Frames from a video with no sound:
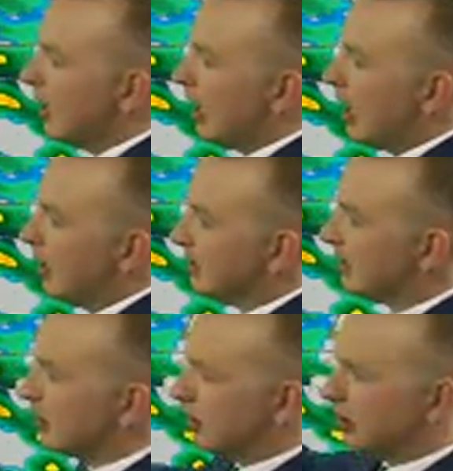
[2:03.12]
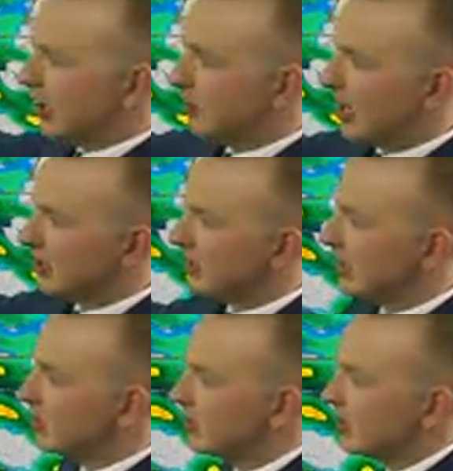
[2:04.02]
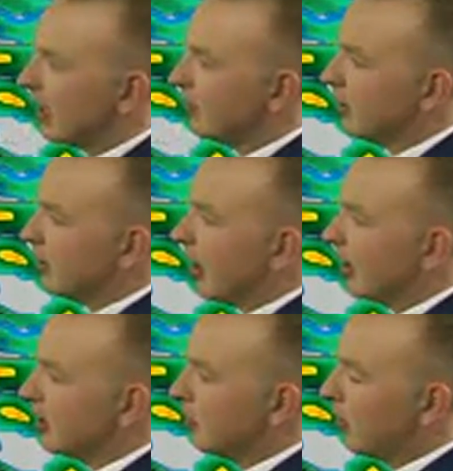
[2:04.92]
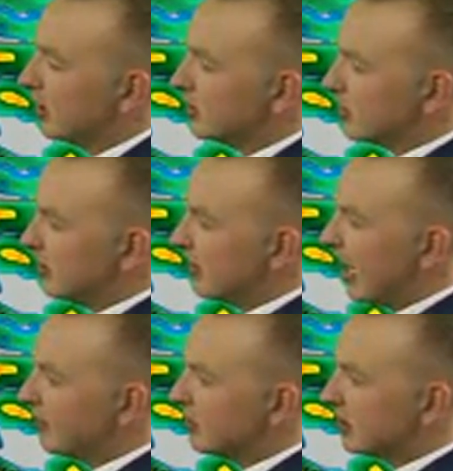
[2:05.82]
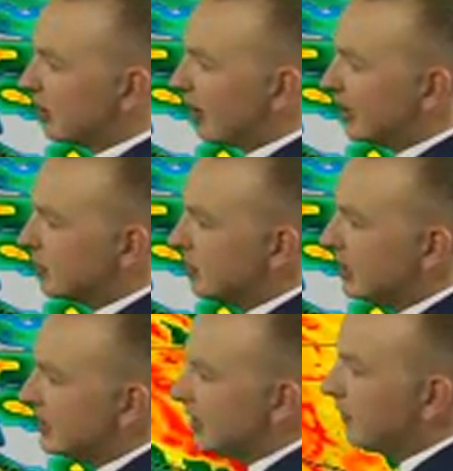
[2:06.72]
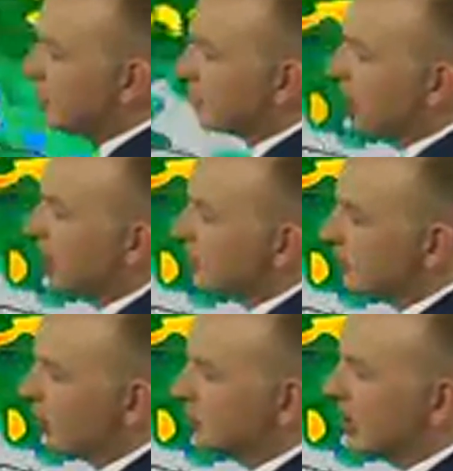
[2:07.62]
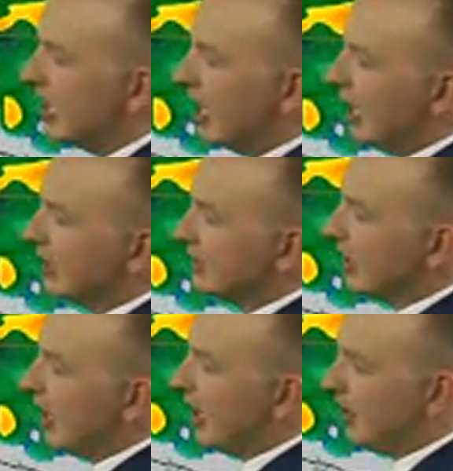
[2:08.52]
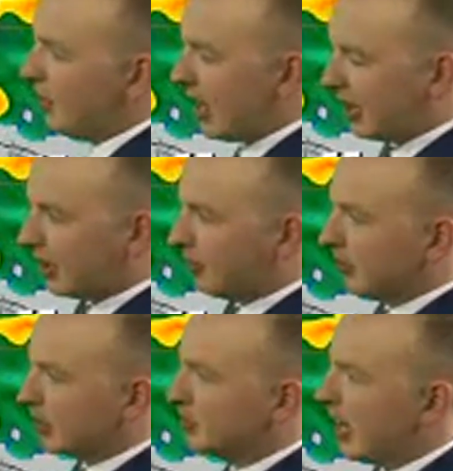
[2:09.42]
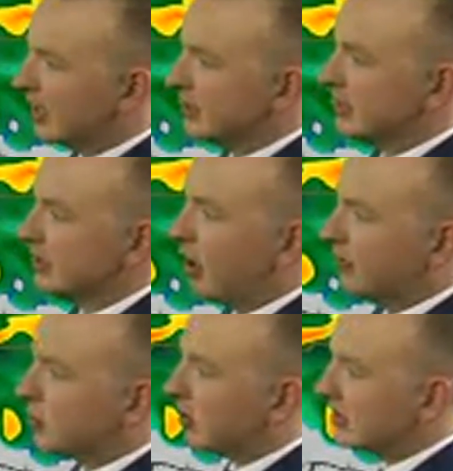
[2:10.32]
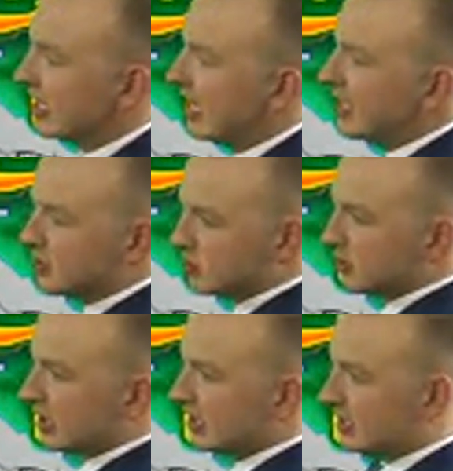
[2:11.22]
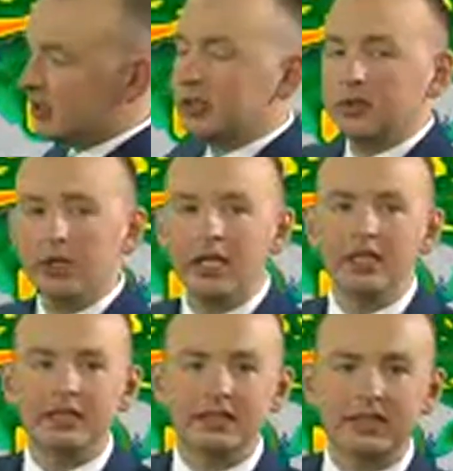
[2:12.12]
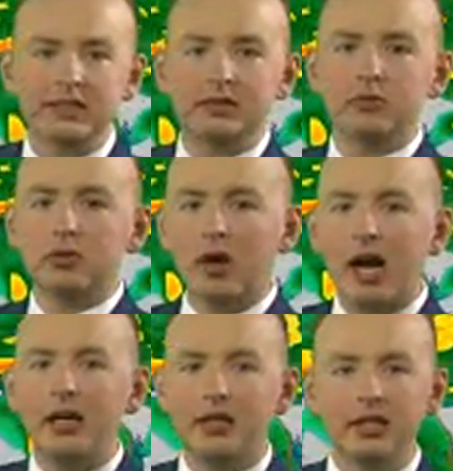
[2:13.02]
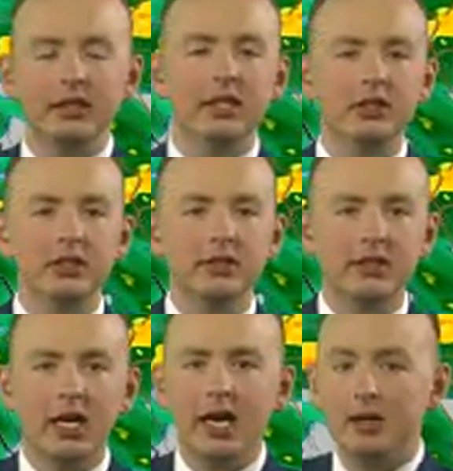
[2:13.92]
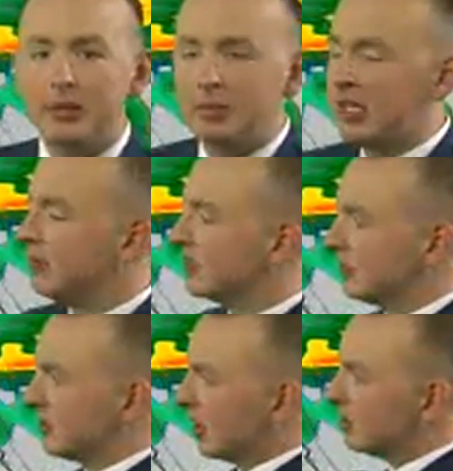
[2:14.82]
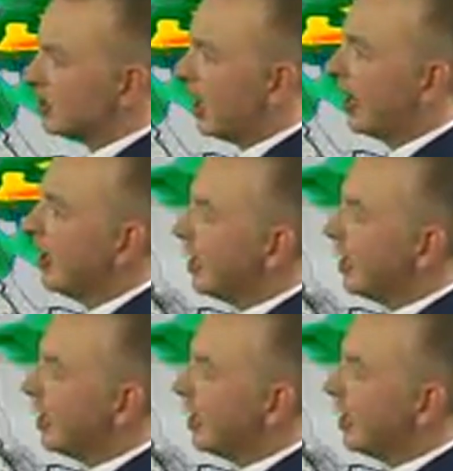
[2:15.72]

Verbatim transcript: uh, still at about 6 or 7 o'clock in the morning. So even after sunrise, we may see a few stronger storms. As uh, that complex passes off towards the east, we'll continue to see some drier conditions uh, and maybe even some sunshine